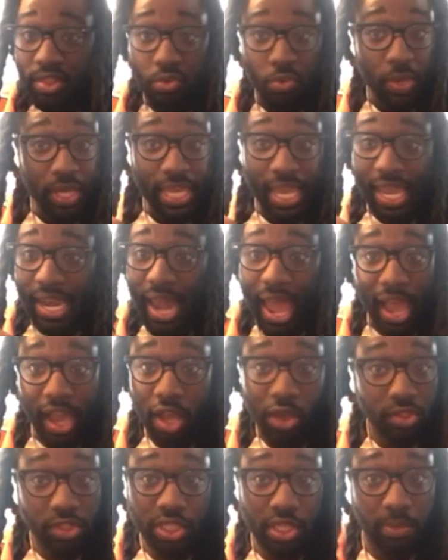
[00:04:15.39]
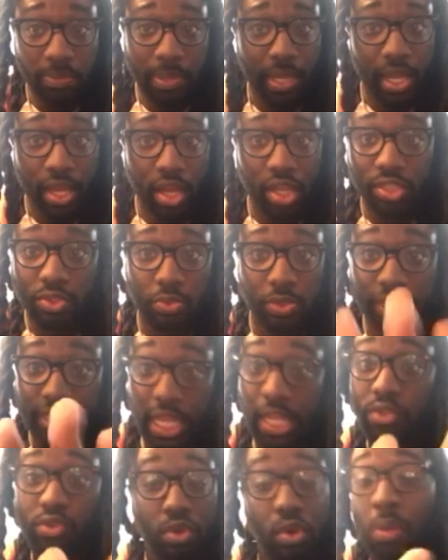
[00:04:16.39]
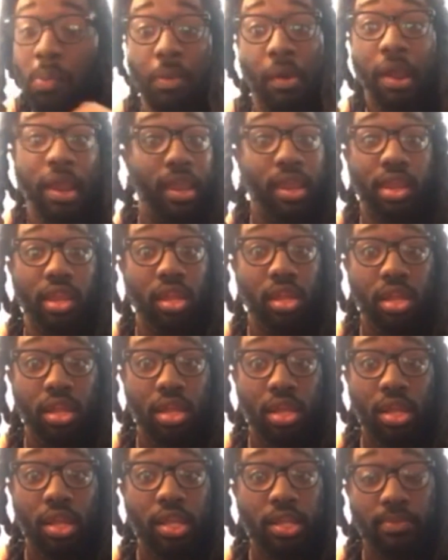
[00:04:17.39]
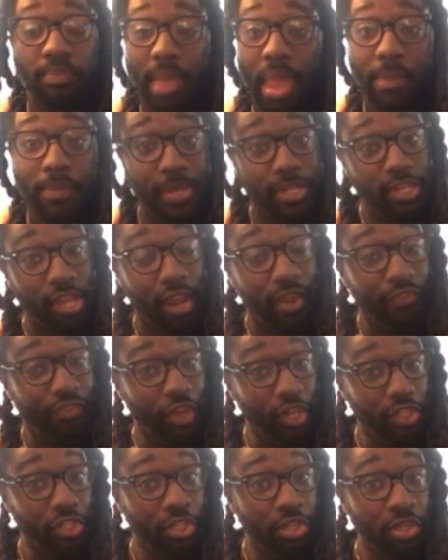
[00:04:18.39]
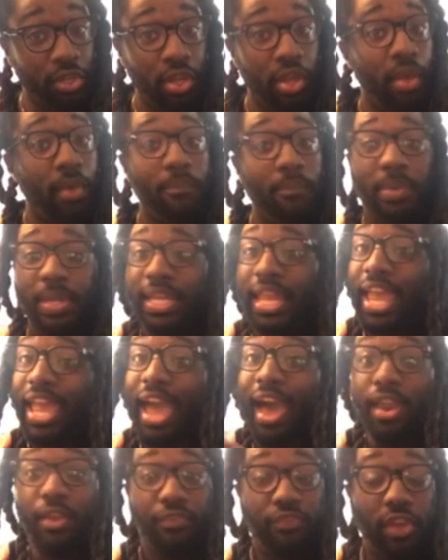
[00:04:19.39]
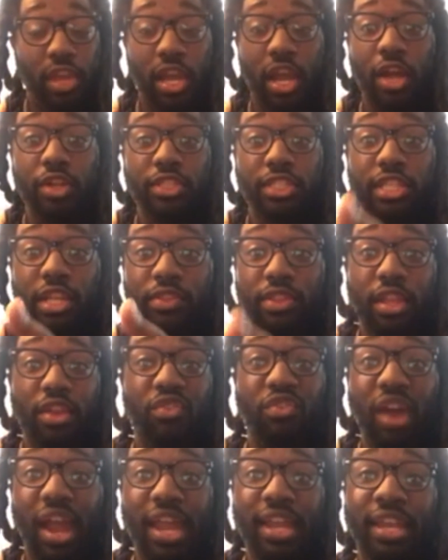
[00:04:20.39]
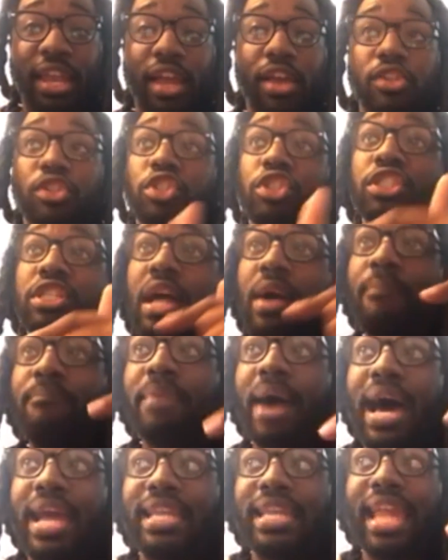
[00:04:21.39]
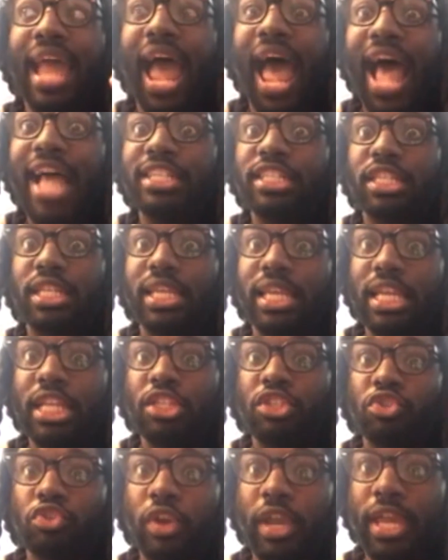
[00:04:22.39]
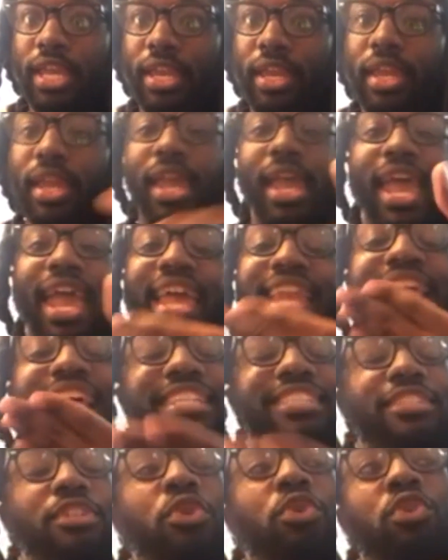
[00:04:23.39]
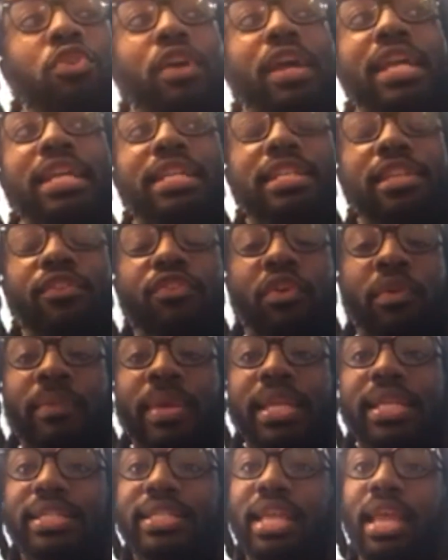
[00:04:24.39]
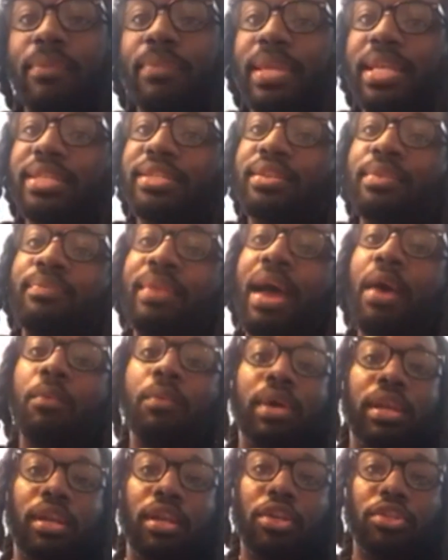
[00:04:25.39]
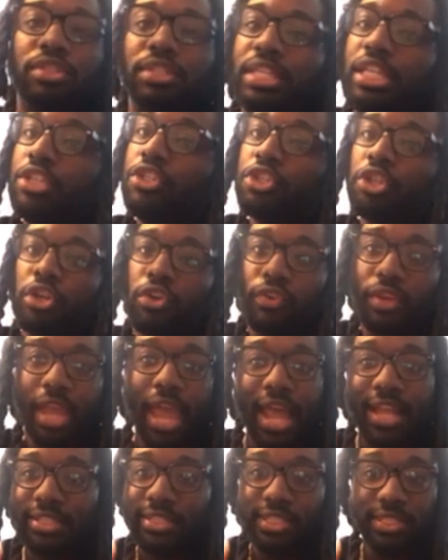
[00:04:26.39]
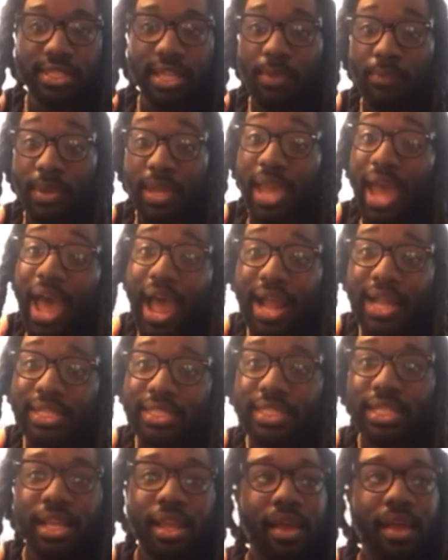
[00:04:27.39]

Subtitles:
We cannot go to the playoffs with Cedric Ogbuehi. Maybe Jake Fisher, but they got to figure out something right now. Somebody has to get traded. And that's so crazy for me to say because I'm not one of those knee-jerk reaction type of guys.